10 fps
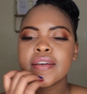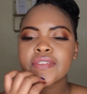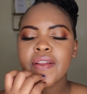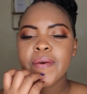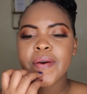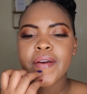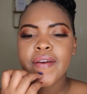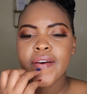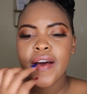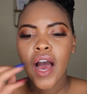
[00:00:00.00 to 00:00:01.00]
So
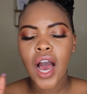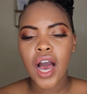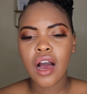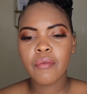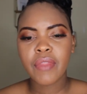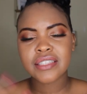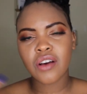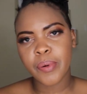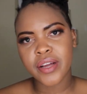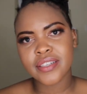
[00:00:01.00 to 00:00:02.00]
anyway, um, that's
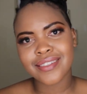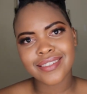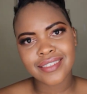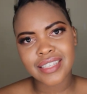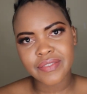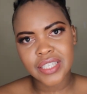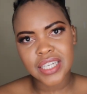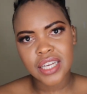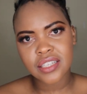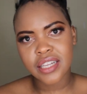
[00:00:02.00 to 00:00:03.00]
our policy, seven
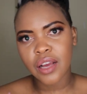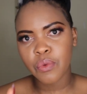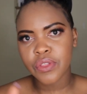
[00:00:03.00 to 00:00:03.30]
days, like